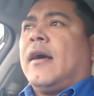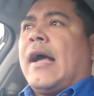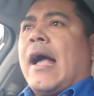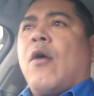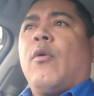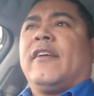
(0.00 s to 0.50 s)

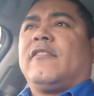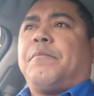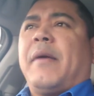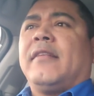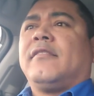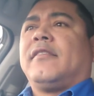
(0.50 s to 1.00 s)
how
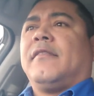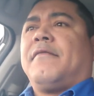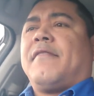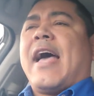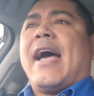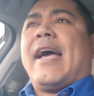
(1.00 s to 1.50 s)

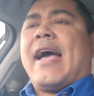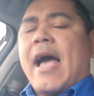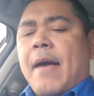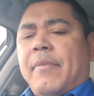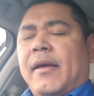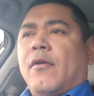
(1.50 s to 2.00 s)
expensive that
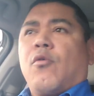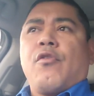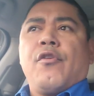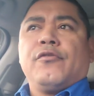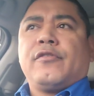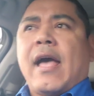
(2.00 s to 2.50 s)
habit or
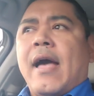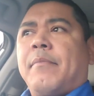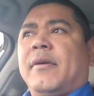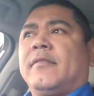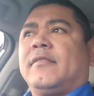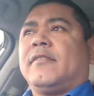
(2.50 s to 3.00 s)
those
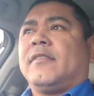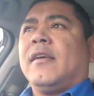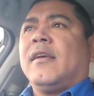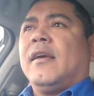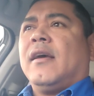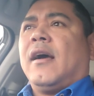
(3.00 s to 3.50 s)
habits
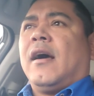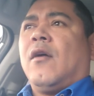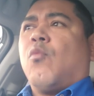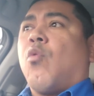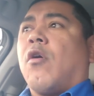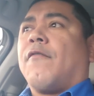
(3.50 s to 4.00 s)

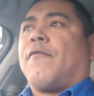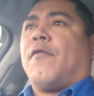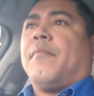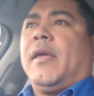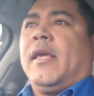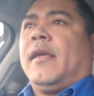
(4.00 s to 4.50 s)
were
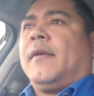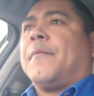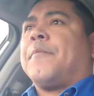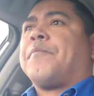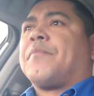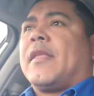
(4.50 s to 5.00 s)
for me.
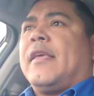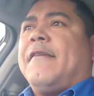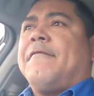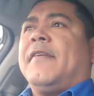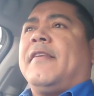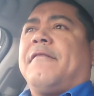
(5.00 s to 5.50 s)

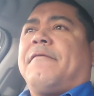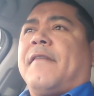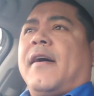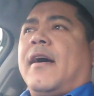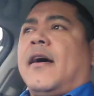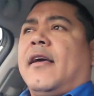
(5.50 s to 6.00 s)
Even if
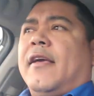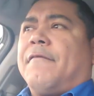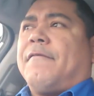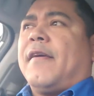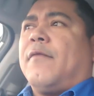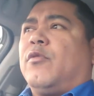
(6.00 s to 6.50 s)

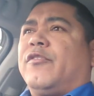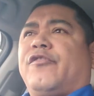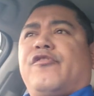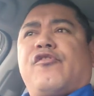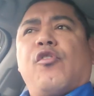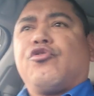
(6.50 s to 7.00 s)
it was
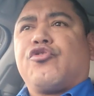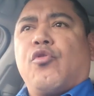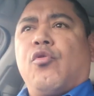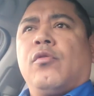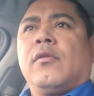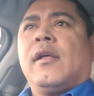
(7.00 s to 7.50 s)

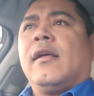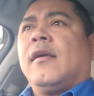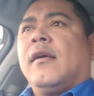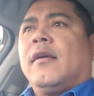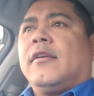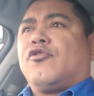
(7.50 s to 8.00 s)
social
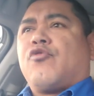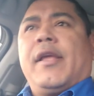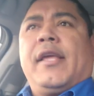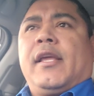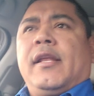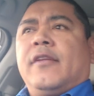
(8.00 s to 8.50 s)

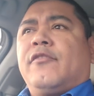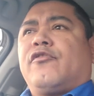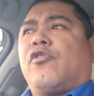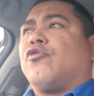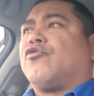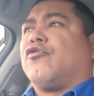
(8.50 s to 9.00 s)
drinking and
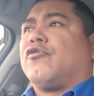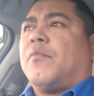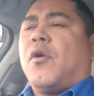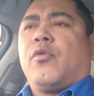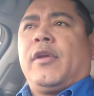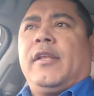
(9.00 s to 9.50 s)
social
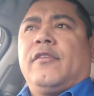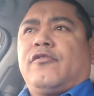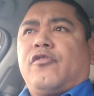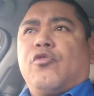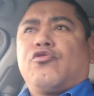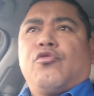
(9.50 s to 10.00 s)
smoking and
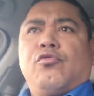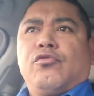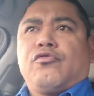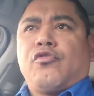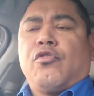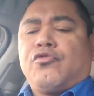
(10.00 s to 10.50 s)
social
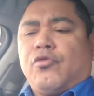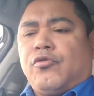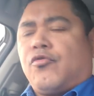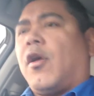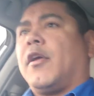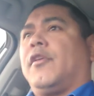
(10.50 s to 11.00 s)

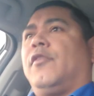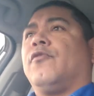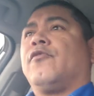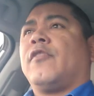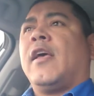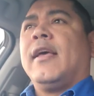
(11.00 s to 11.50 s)
drug
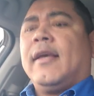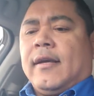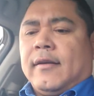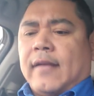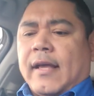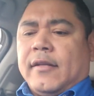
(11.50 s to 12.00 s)
use.
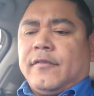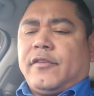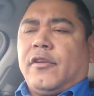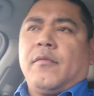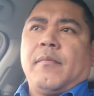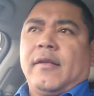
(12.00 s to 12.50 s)
Because I
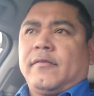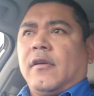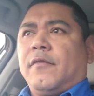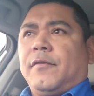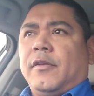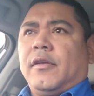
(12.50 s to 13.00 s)
considered
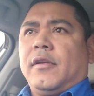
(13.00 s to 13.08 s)
myself